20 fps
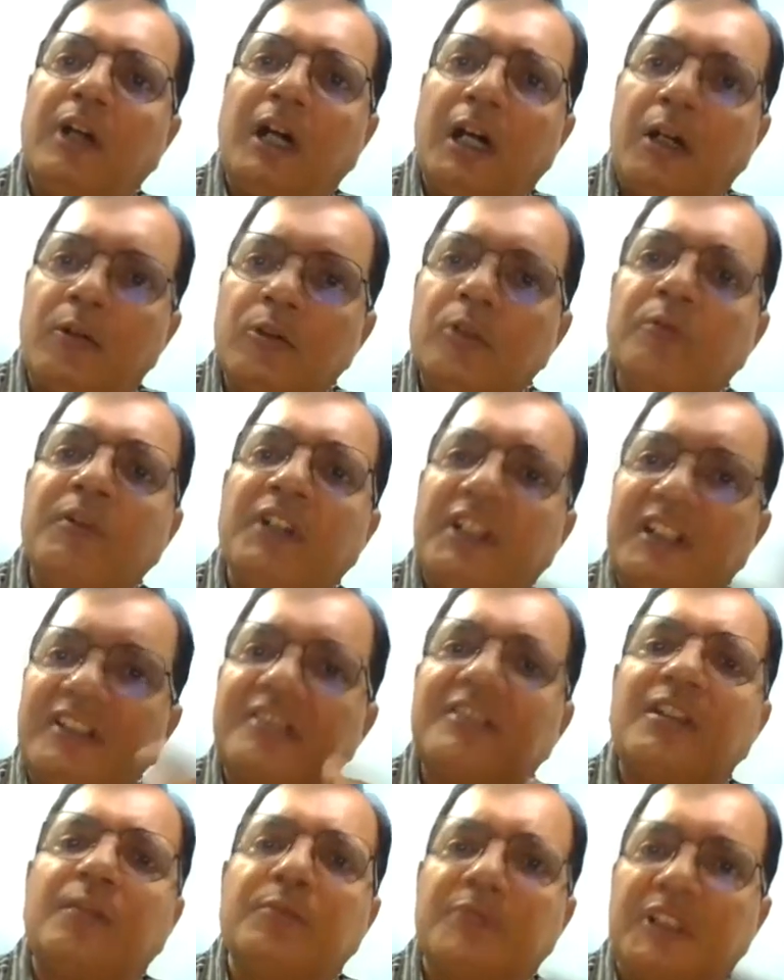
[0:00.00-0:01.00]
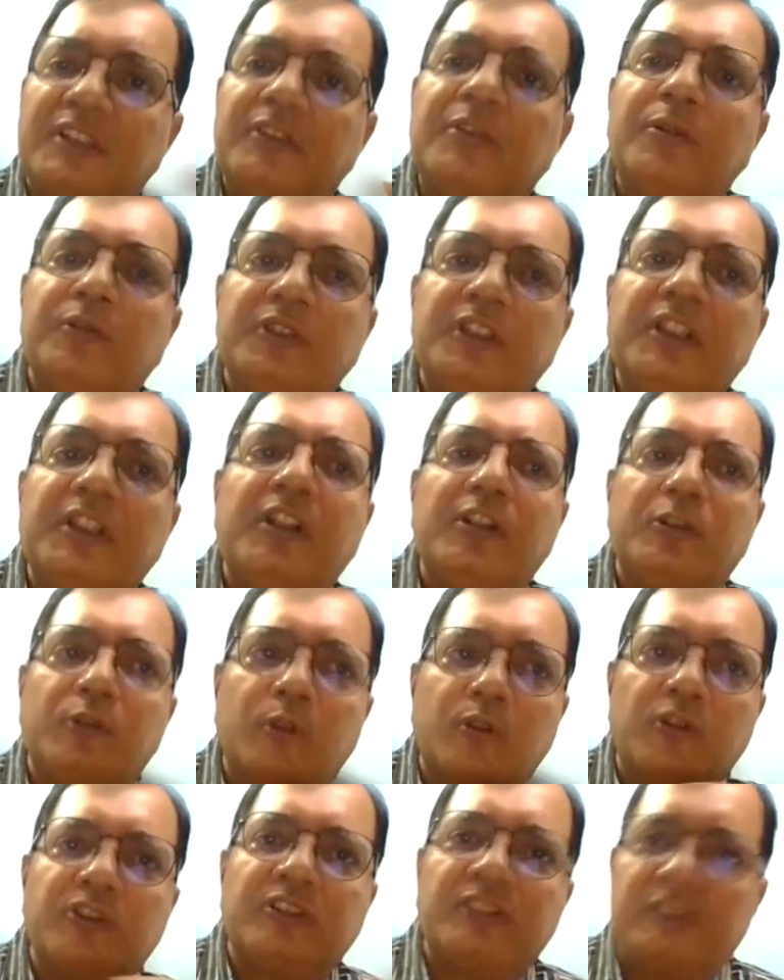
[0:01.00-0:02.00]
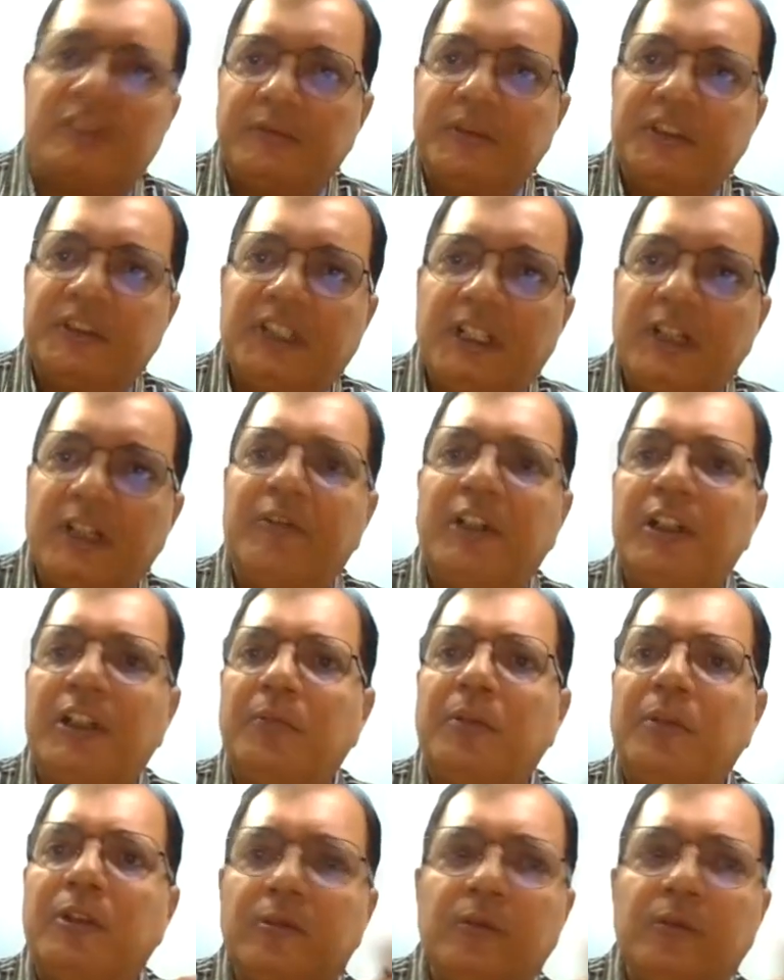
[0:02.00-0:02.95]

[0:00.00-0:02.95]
how do we disrupt this using resources which are available.